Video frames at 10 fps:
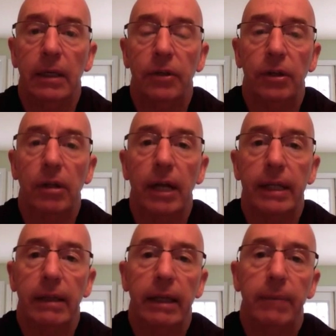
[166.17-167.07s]

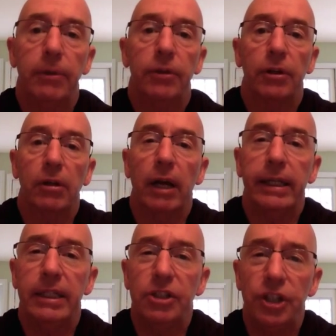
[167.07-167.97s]
declining labor,
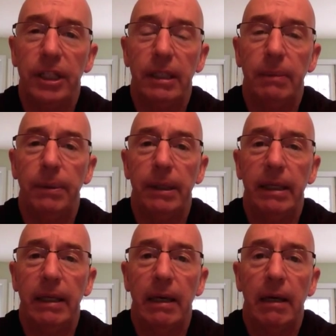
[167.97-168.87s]
declining
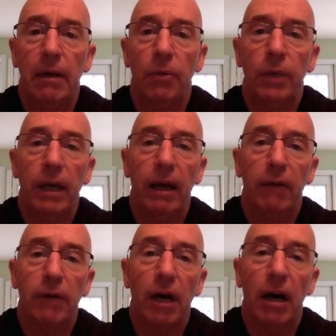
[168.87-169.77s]
GDP. We
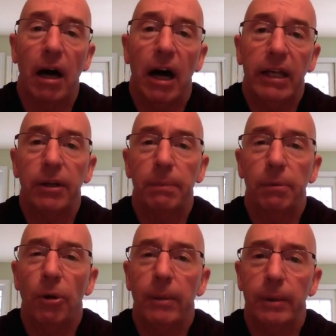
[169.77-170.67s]
have high
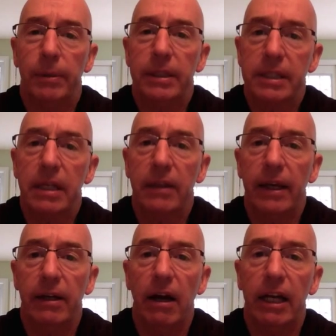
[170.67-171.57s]
unemployment, but it's not
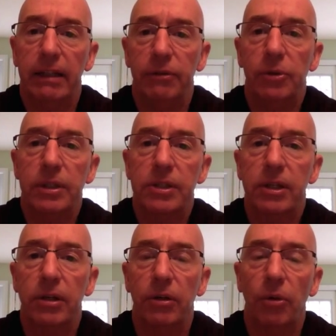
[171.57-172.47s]
that high. If you
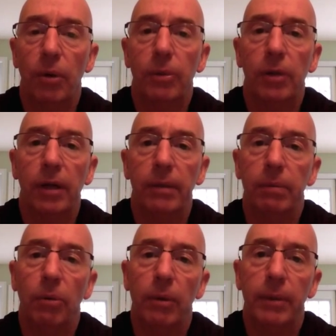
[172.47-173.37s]
consider normal
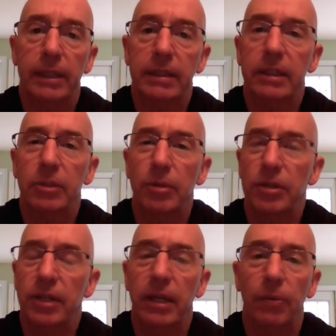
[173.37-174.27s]
unemployment at
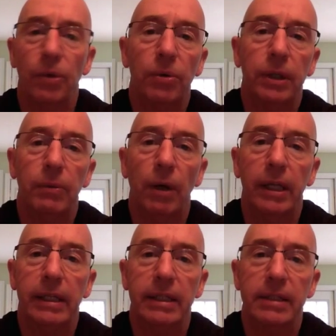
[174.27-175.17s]
6%, we're only
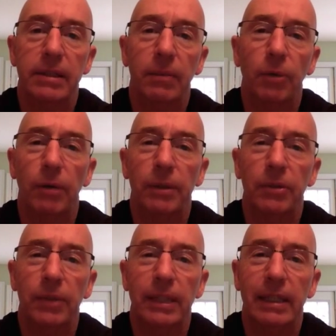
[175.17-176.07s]
running at somewhere
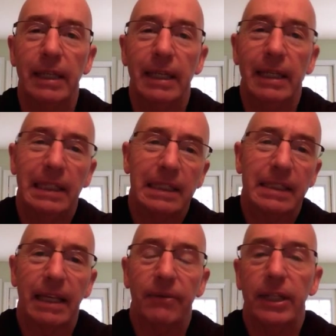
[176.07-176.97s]
between
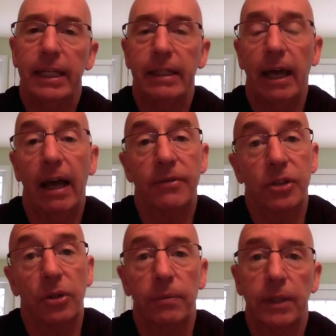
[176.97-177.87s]
7, 8.5.
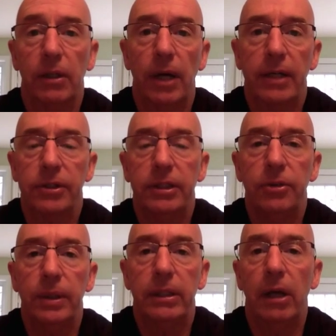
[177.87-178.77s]
So, actually
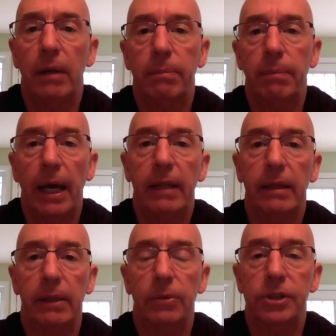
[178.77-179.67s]
doing not
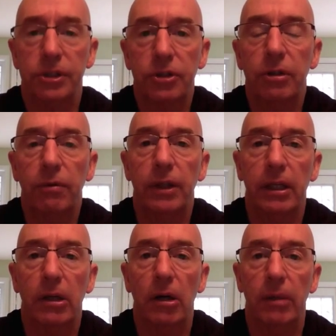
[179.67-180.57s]
badly, which is good for the
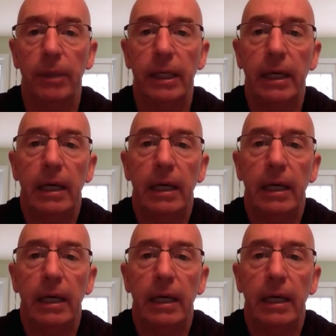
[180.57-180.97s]
economy.